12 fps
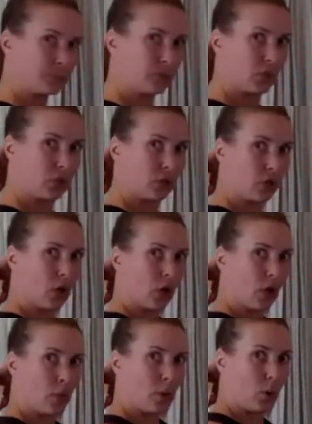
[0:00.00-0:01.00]
You're gonna
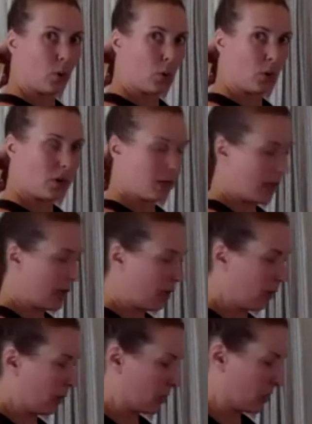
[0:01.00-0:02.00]
pull the
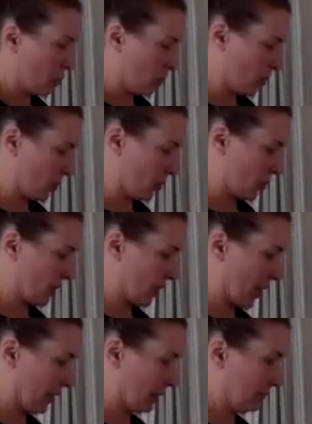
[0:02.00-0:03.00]
elbow towards your
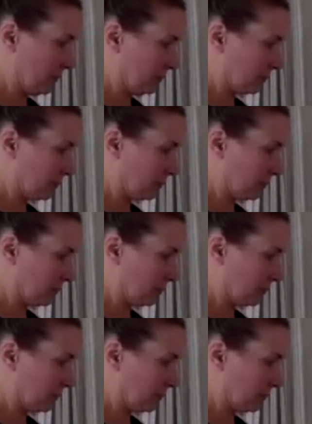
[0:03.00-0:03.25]
spine.